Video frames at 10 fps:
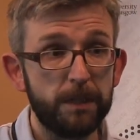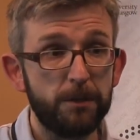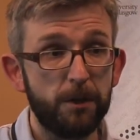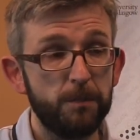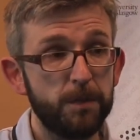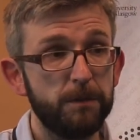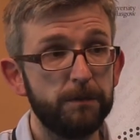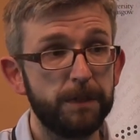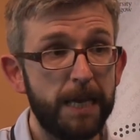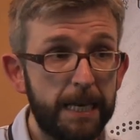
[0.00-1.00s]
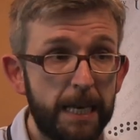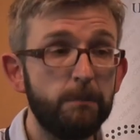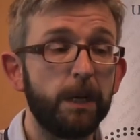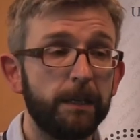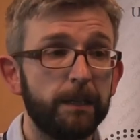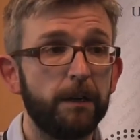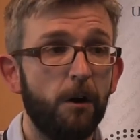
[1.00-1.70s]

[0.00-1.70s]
in terms of enabling